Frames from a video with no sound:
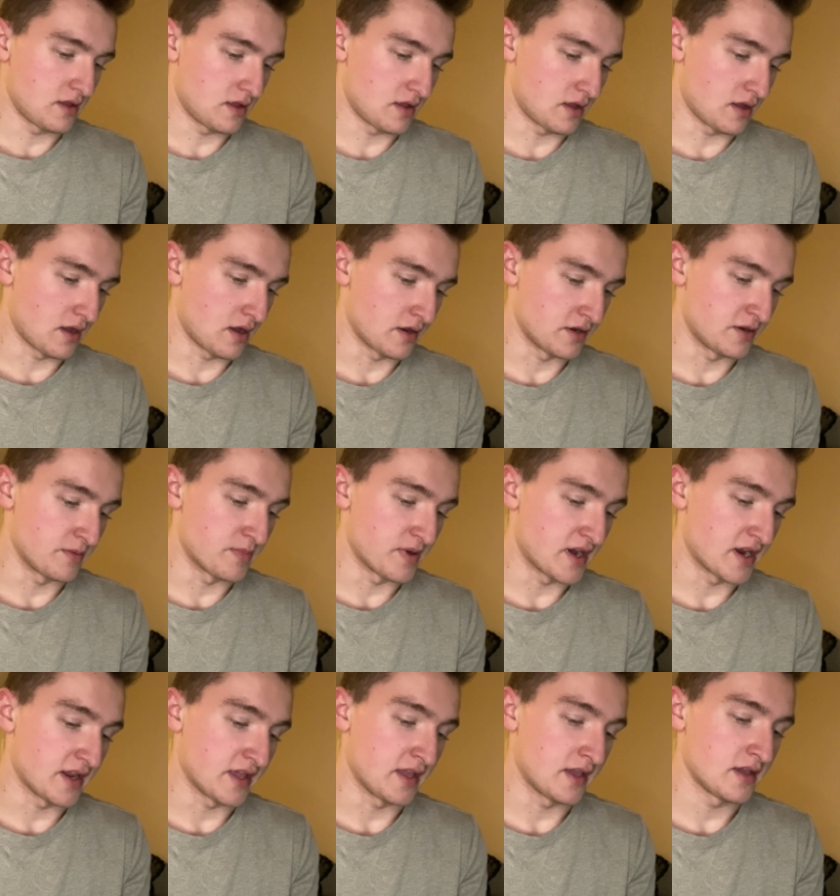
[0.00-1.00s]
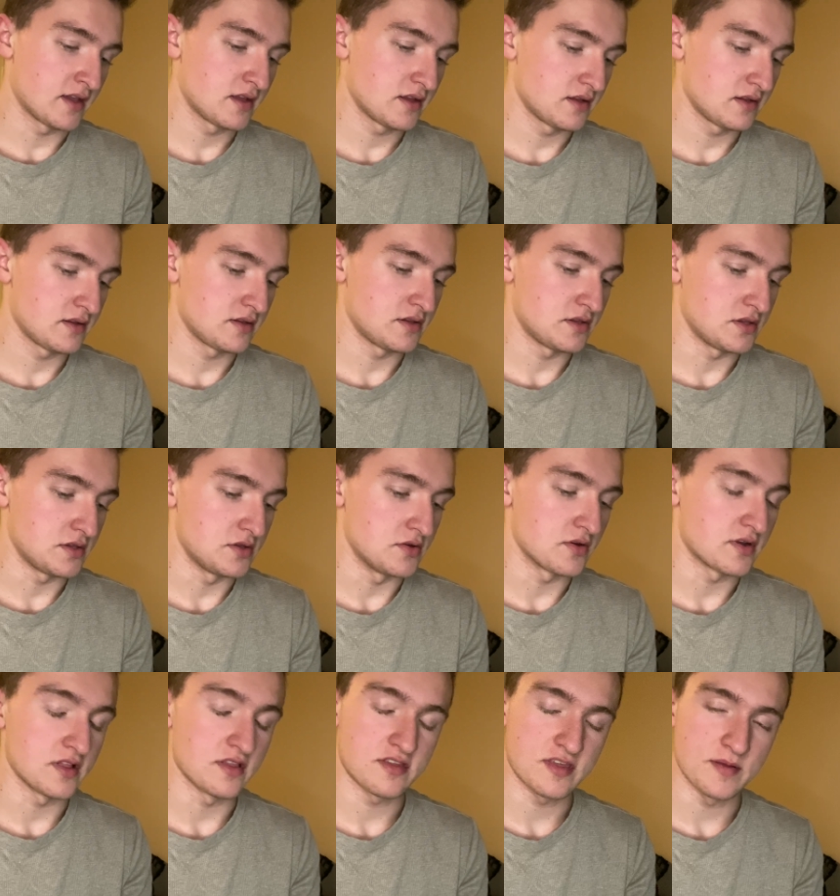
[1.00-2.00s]
on your body. You
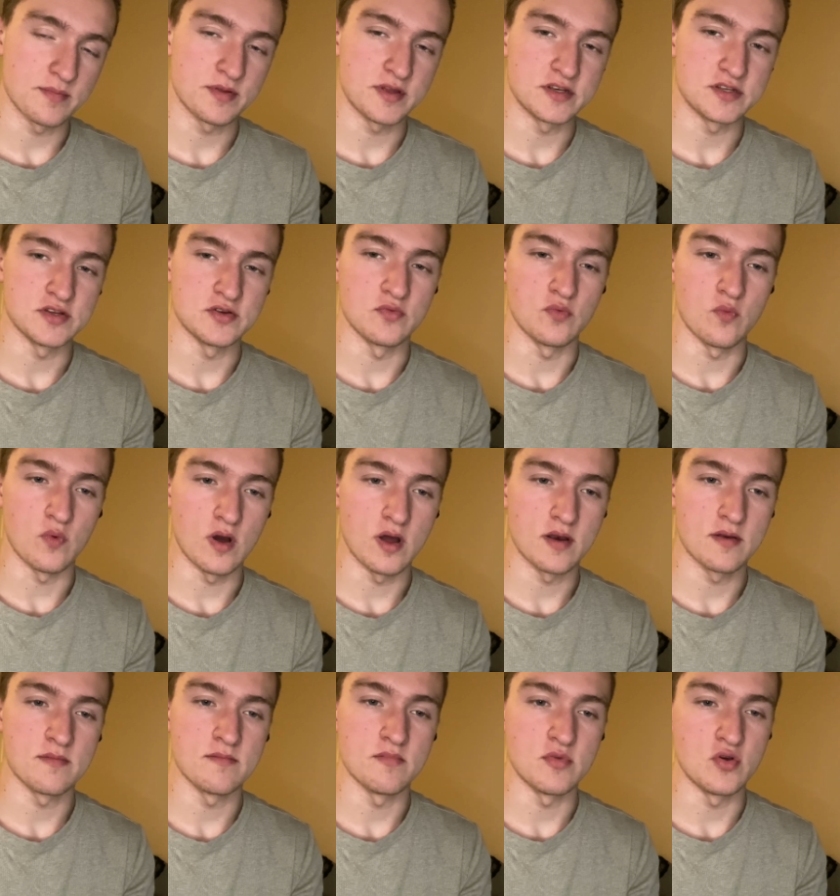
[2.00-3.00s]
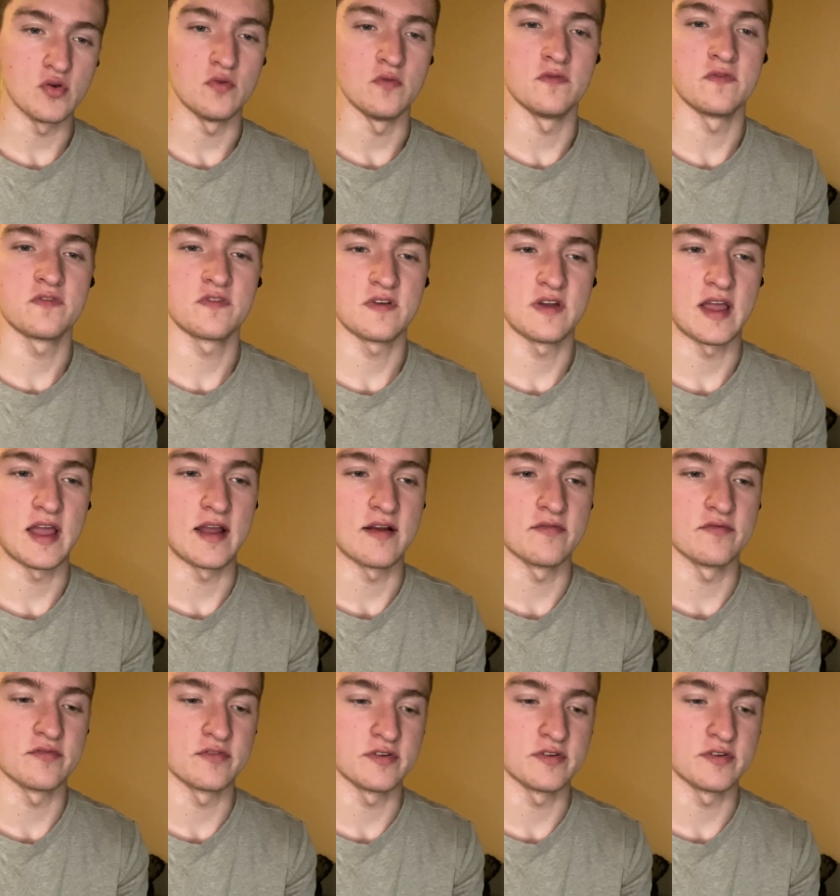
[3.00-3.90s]
can simply do one move let